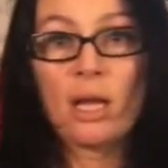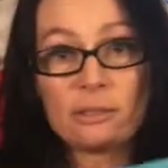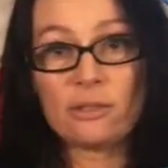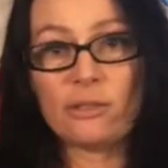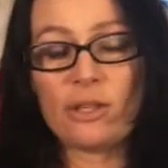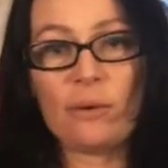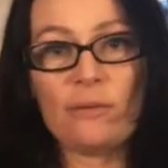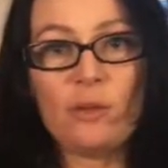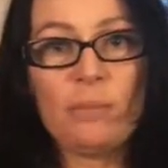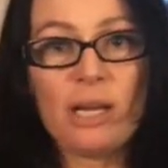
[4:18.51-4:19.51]
So if
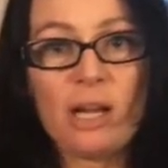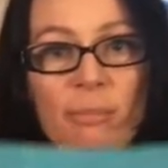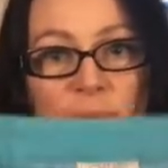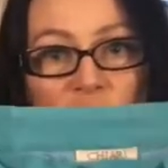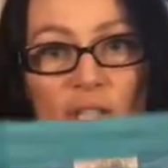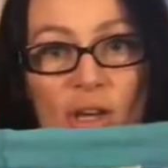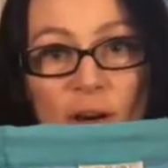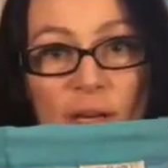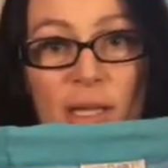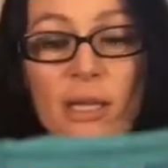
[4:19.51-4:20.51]
you pick up
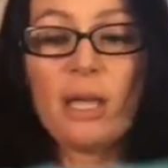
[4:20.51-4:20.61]
Chiari,